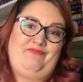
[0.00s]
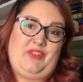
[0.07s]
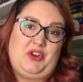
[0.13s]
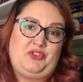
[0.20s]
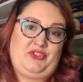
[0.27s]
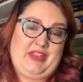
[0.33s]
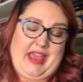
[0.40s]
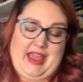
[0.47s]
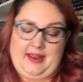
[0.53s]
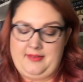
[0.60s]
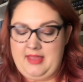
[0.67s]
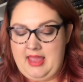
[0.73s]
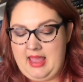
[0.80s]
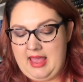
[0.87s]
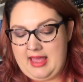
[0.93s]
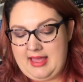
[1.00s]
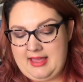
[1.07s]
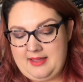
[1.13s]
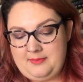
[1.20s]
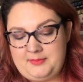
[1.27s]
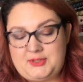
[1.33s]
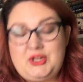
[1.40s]
there's that.
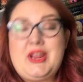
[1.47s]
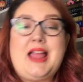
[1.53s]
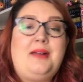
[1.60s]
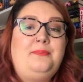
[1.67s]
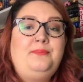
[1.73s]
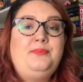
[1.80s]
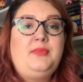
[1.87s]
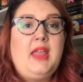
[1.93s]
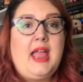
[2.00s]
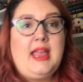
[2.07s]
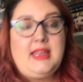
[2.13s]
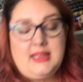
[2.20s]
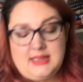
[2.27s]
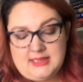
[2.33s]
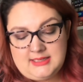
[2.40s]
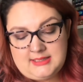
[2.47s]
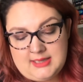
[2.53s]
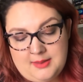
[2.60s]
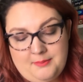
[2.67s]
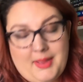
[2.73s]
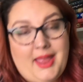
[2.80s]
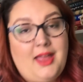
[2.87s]
Um, so yeah, that is
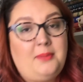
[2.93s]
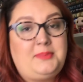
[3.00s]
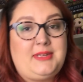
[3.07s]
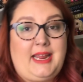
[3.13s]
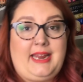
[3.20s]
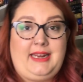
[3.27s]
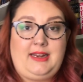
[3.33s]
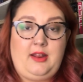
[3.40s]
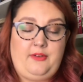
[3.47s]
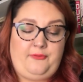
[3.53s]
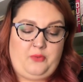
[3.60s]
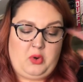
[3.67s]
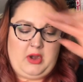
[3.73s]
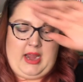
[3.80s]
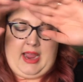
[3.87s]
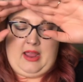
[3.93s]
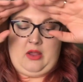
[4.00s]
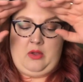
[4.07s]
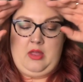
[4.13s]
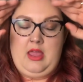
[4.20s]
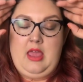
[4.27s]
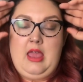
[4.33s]
my update for
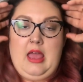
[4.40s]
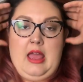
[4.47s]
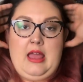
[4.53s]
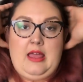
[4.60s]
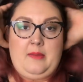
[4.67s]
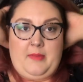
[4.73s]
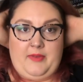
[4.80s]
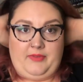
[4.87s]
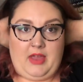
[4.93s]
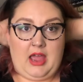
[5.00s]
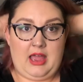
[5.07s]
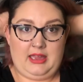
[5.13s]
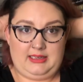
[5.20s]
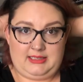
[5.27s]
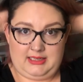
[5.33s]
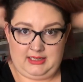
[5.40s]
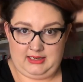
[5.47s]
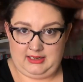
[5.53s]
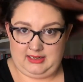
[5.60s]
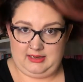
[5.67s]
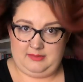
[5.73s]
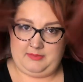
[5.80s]
now. Um, I've got
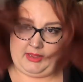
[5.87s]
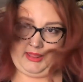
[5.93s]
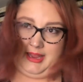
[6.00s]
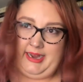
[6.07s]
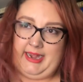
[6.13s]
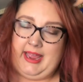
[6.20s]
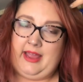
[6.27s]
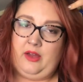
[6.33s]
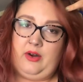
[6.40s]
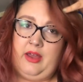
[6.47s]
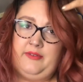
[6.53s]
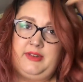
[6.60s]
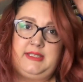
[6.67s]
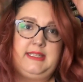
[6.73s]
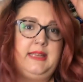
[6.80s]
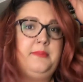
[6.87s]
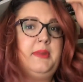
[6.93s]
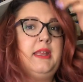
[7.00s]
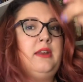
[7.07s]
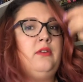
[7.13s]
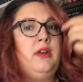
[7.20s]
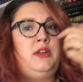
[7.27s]
my light out. Obviously, I'm
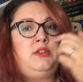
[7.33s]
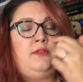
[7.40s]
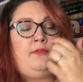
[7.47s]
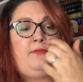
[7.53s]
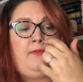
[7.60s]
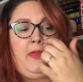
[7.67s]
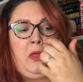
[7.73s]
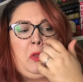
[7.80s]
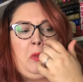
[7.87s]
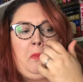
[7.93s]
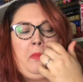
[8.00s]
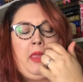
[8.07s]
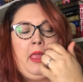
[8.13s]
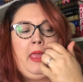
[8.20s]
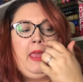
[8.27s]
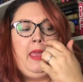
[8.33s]
getting ready to film.